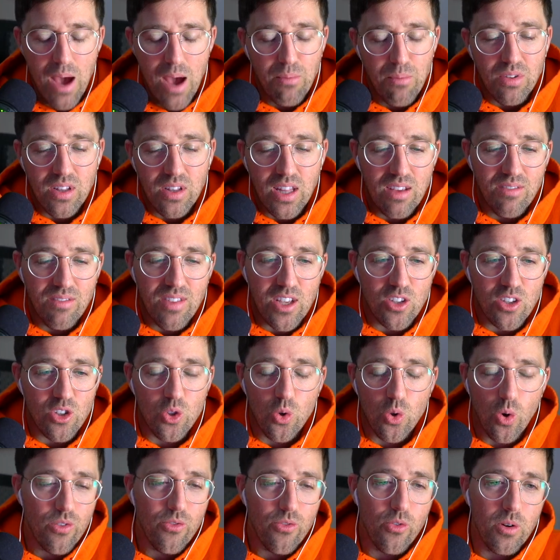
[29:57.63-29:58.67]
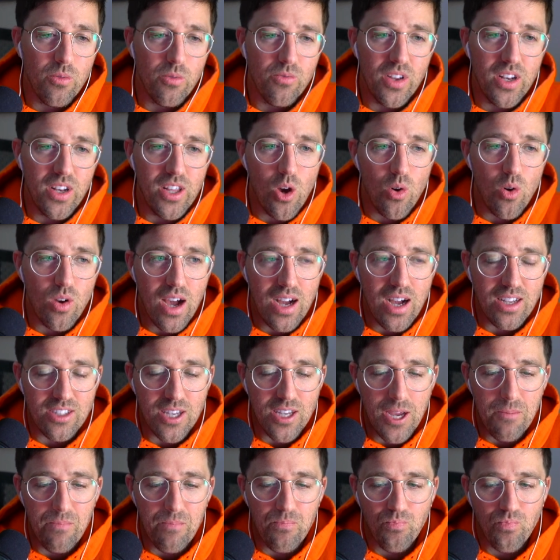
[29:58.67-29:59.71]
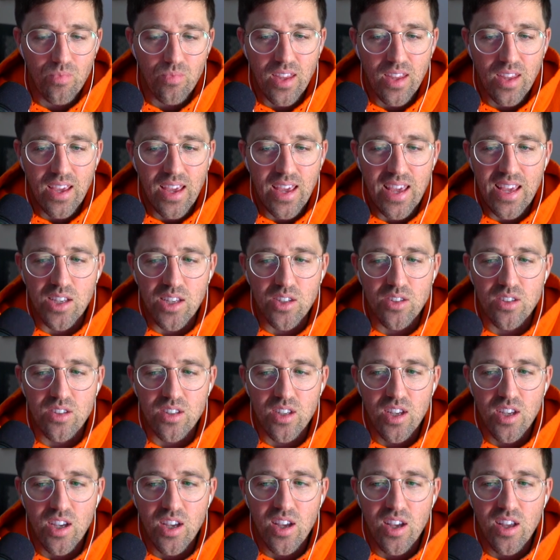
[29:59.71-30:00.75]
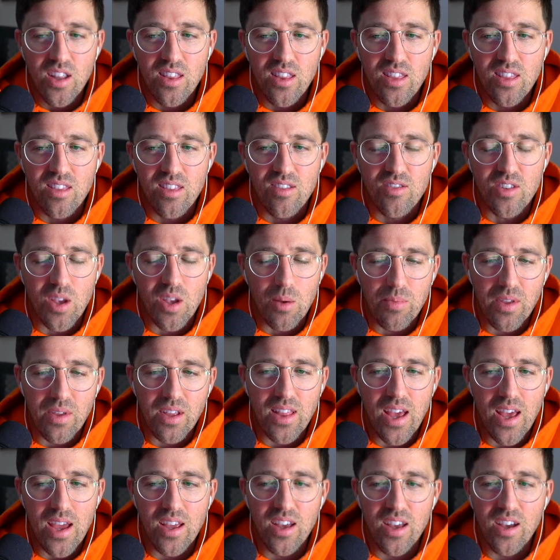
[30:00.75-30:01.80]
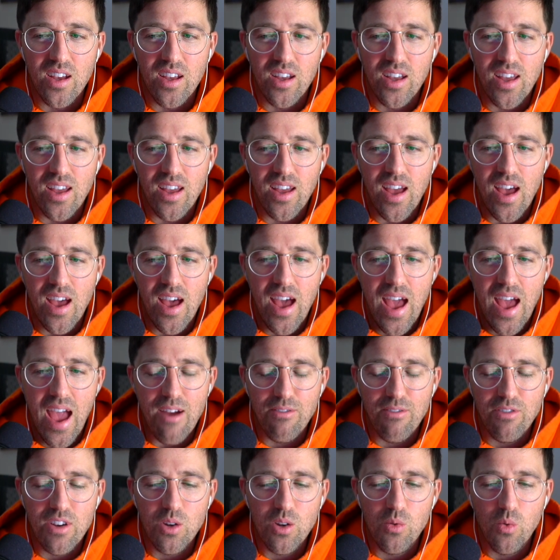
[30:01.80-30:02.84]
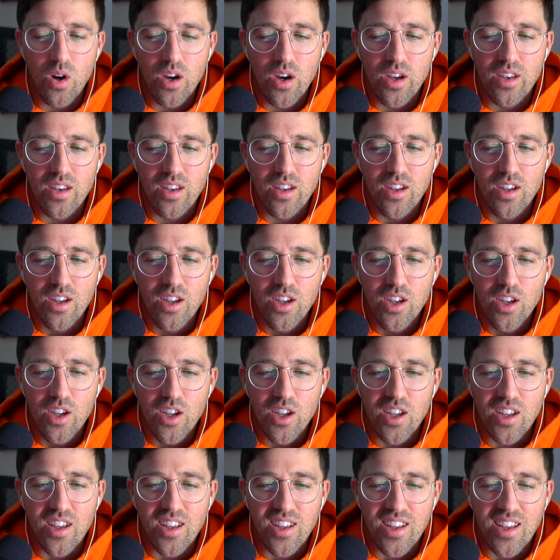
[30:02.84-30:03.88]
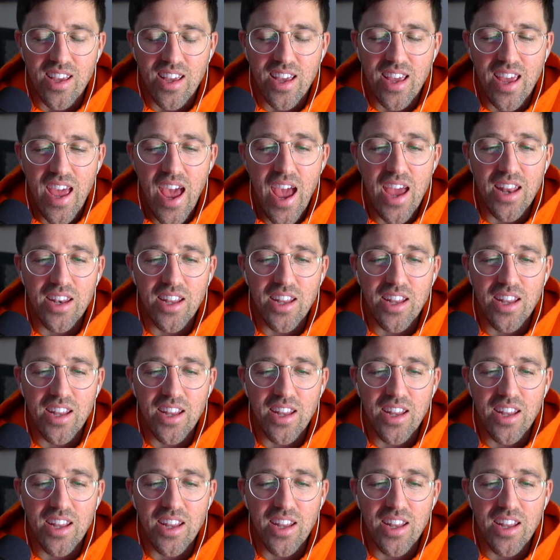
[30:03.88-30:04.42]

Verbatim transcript: believe that short form video content is something that everyone can